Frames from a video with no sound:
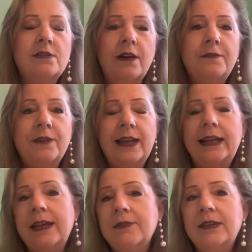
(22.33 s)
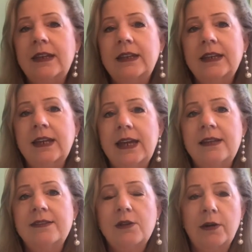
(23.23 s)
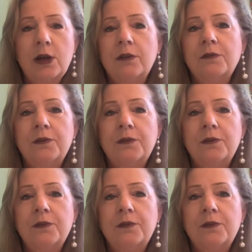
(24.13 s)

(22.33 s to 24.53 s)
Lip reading: So I fill out everything that is going on